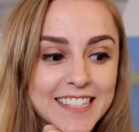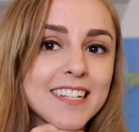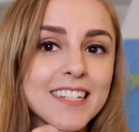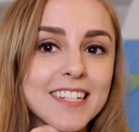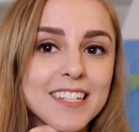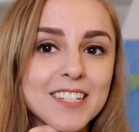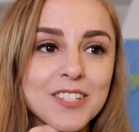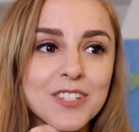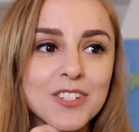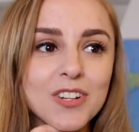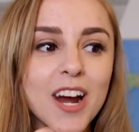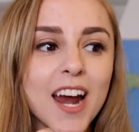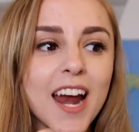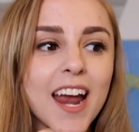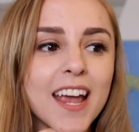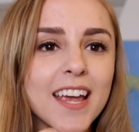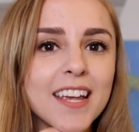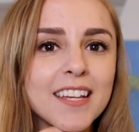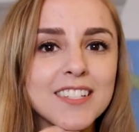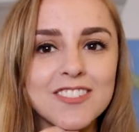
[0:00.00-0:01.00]
It is
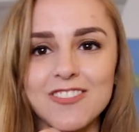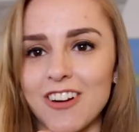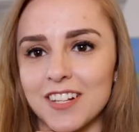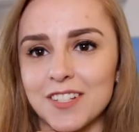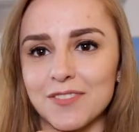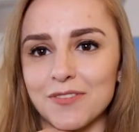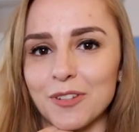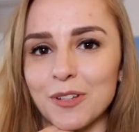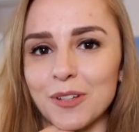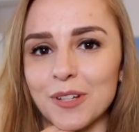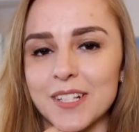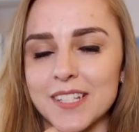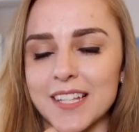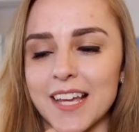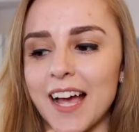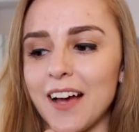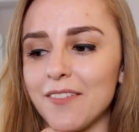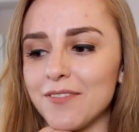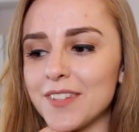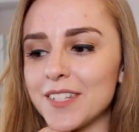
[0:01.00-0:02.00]
very stressful because I
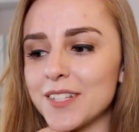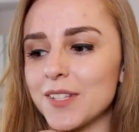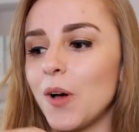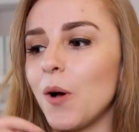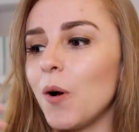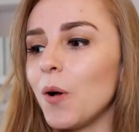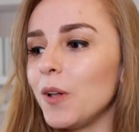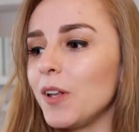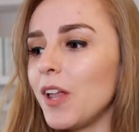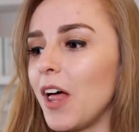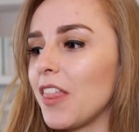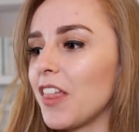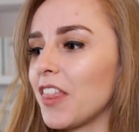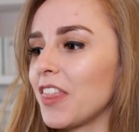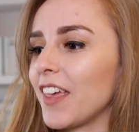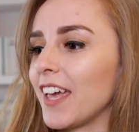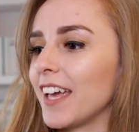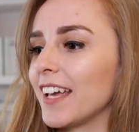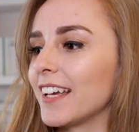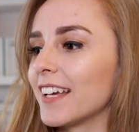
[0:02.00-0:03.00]
have this whole other
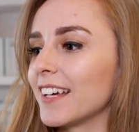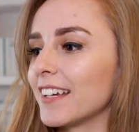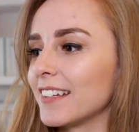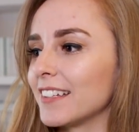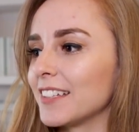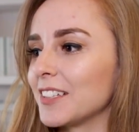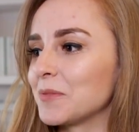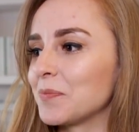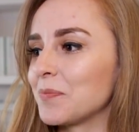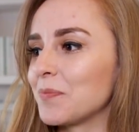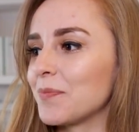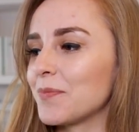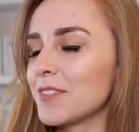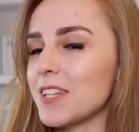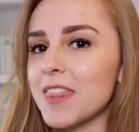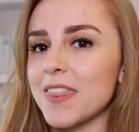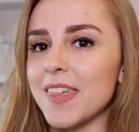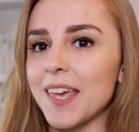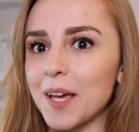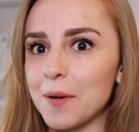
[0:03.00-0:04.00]
thing
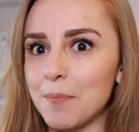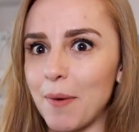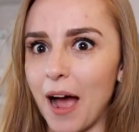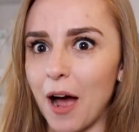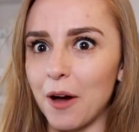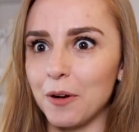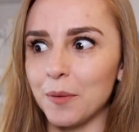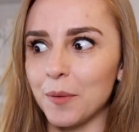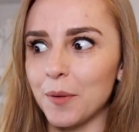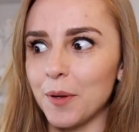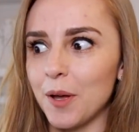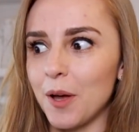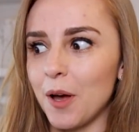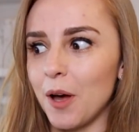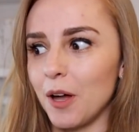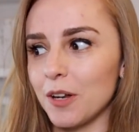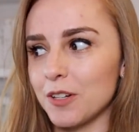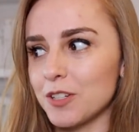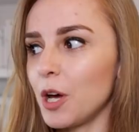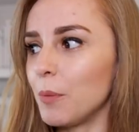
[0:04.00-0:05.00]
to think about
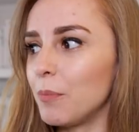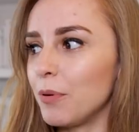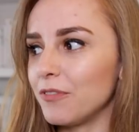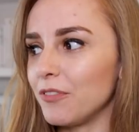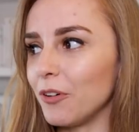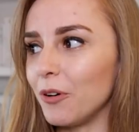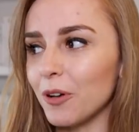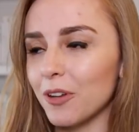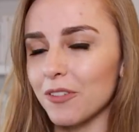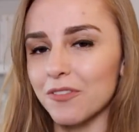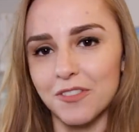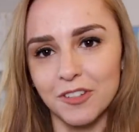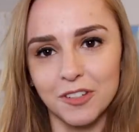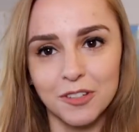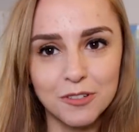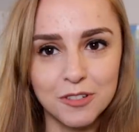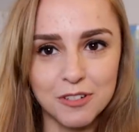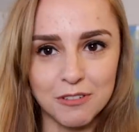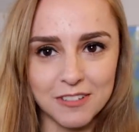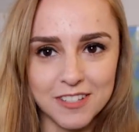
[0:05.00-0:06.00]
on top of all of the
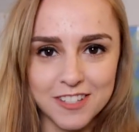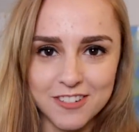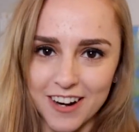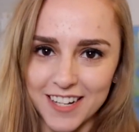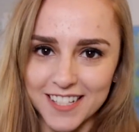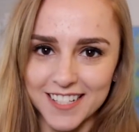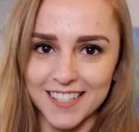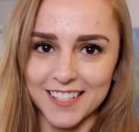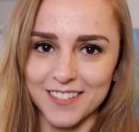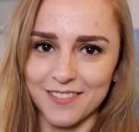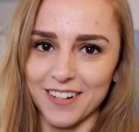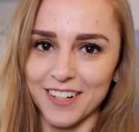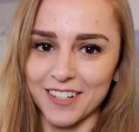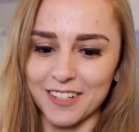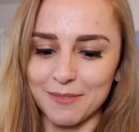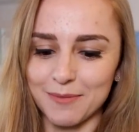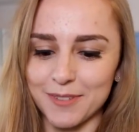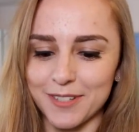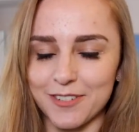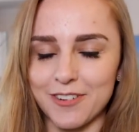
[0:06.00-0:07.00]
usual stresses when it
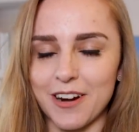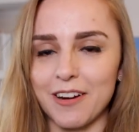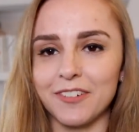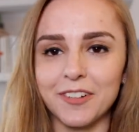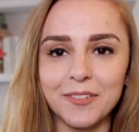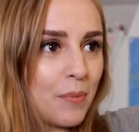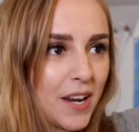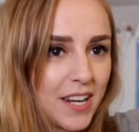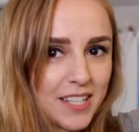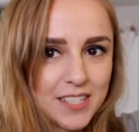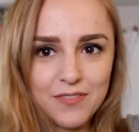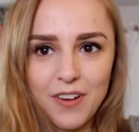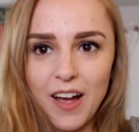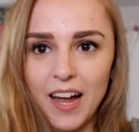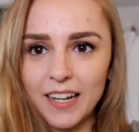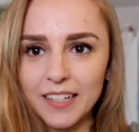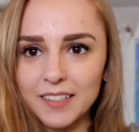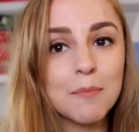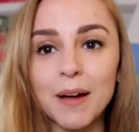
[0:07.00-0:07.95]
comes to travel, but it's fine.